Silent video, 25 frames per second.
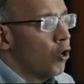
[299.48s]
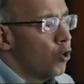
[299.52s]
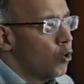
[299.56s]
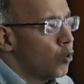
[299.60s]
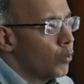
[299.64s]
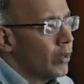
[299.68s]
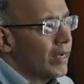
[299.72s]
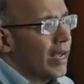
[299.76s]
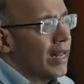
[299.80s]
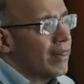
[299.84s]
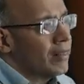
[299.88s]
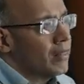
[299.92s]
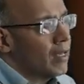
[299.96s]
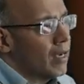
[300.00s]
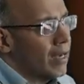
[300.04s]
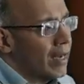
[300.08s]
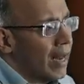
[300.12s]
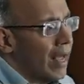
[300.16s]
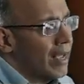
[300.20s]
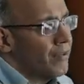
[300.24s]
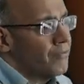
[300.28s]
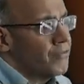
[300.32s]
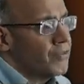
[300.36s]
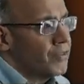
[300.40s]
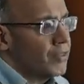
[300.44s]
Look at the
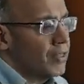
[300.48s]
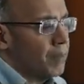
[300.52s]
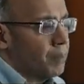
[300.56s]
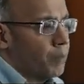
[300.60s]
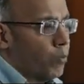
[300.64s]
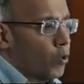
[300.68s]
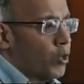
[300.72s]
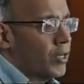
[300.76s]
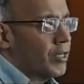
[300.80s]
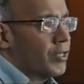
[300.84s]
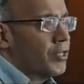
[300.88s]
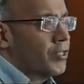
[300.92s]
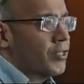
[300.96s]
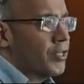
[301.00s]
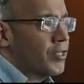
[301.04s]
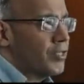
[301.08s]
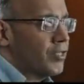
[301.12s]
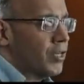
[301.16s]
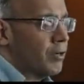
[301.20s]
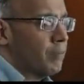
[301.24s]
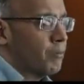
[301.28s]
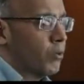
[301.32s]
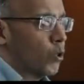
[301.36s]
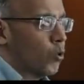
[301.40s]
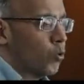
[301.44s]
lives the
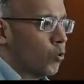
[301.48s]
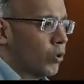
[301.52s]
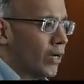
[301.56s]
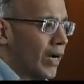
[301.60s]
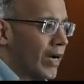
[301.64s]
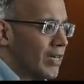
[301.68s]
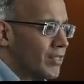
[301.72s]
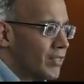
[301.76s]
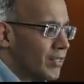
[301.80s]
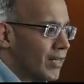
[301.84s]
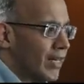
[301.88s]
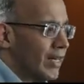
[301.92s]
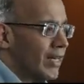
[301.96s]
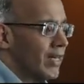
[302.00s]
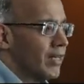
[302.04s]
politicians and bureaucrats